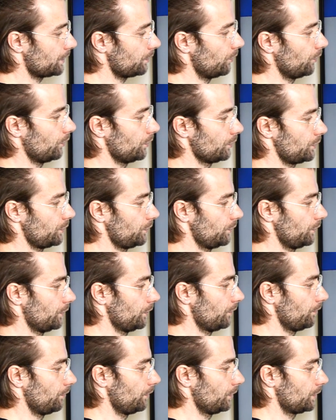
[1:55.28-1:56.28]
more to
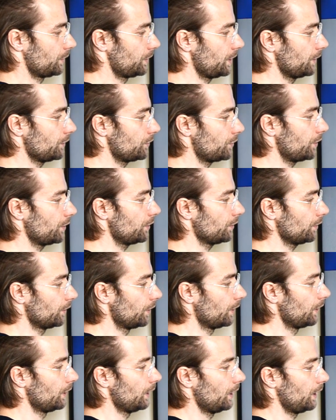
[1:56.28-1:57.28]
the center
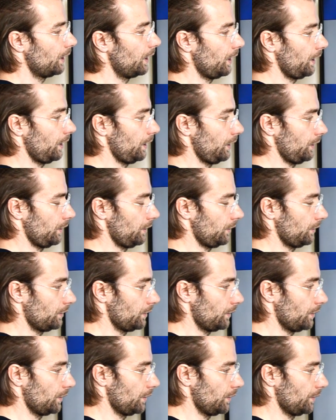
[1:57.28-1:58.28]
and
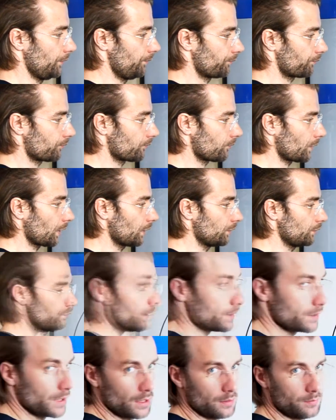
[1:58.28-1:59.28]
the
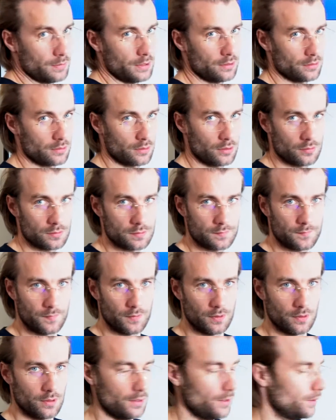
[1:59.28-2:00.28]
right carabiner goes
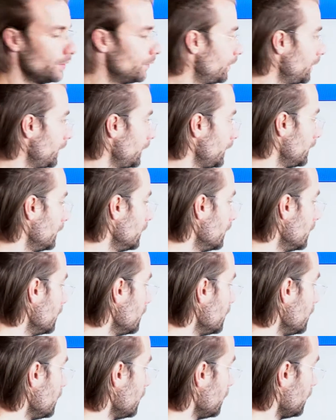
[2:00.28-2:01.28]
further away.
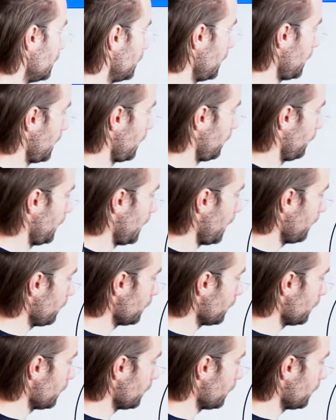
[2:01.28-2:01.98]
Now